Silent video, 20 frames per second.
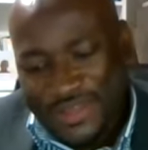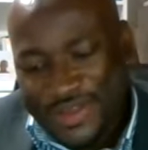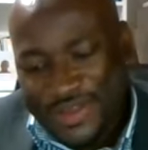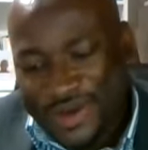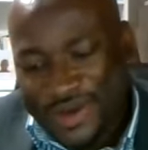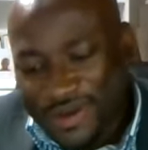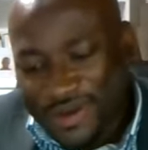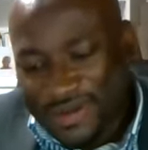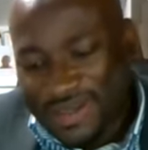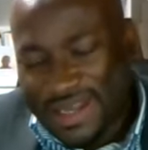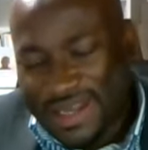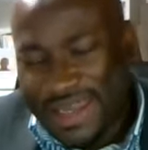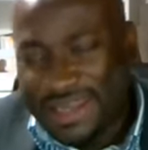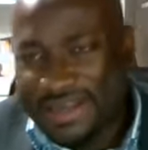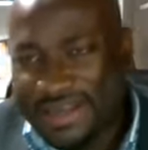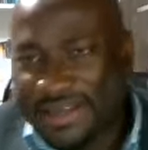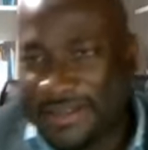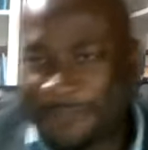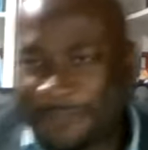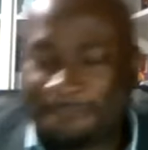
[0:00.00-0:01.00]
young
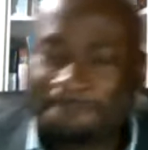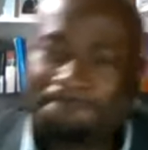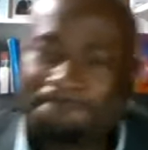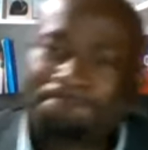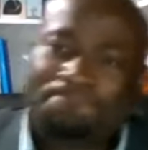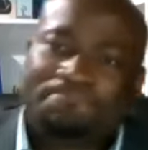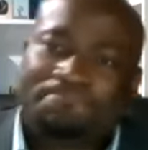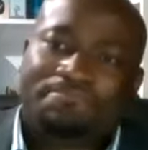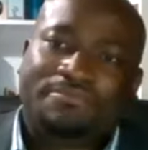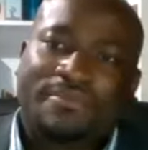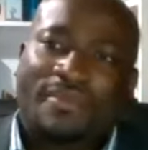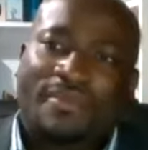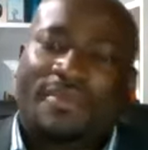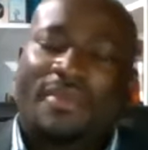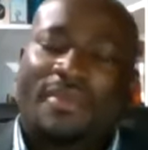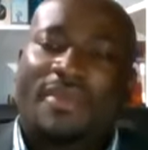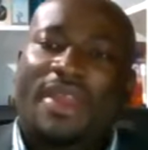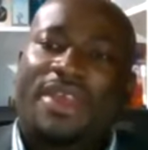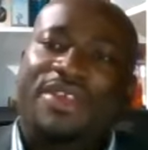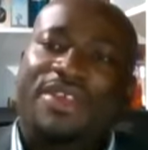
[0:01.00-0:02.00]
lady,
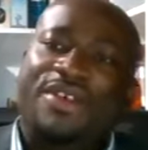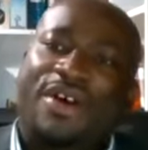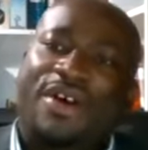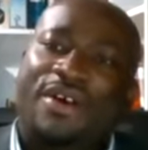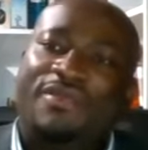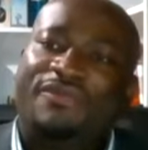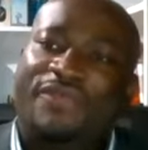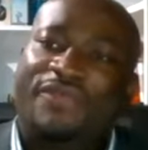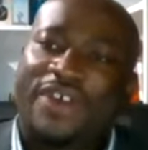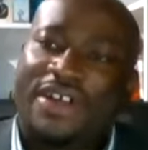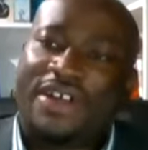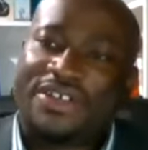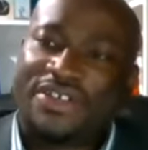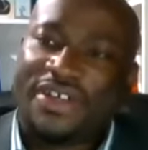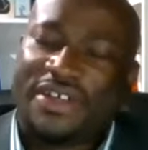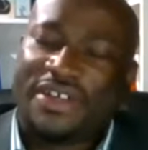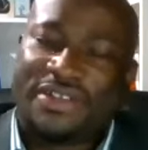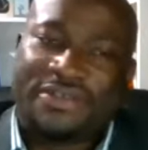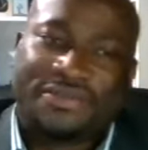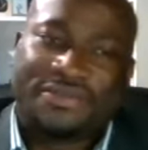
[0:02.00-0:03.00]
a young
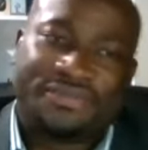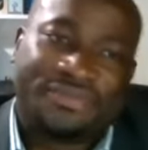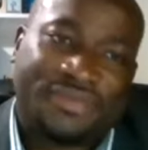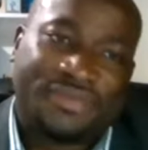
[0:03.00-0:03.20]
virgin,